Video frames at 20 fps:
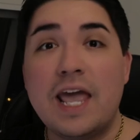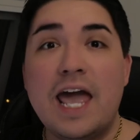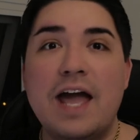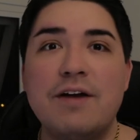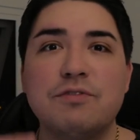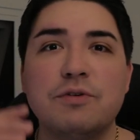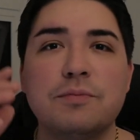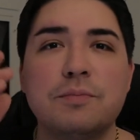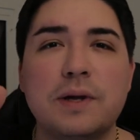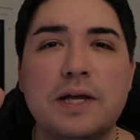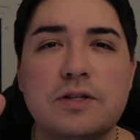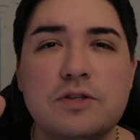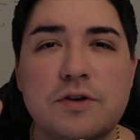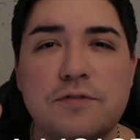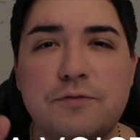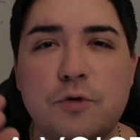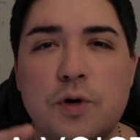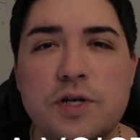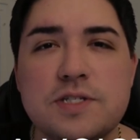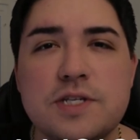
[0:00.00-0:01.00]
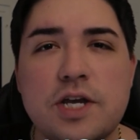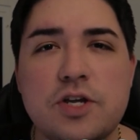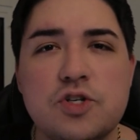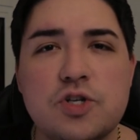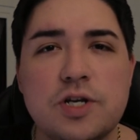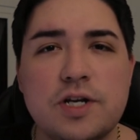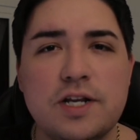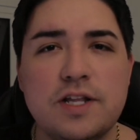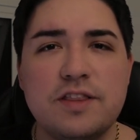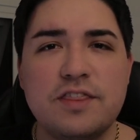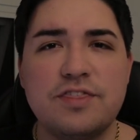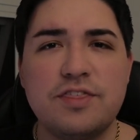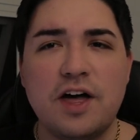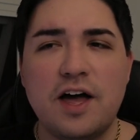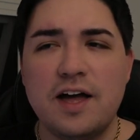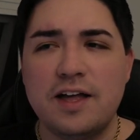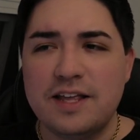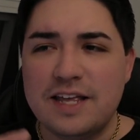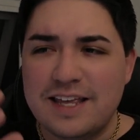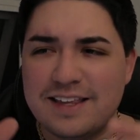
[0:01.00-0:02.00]
Ever built a voice agent and
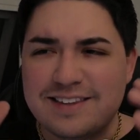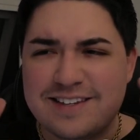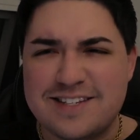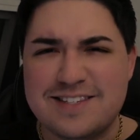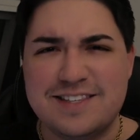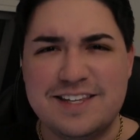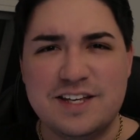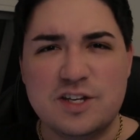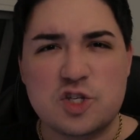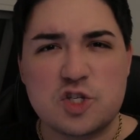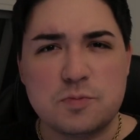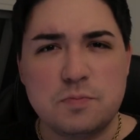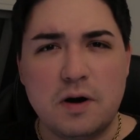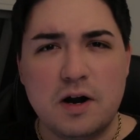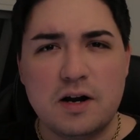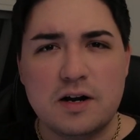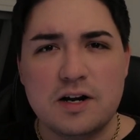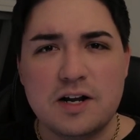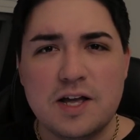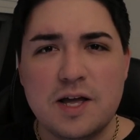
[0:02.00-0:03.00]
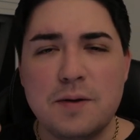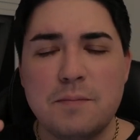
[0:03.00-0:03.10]
thought, this thing's smart,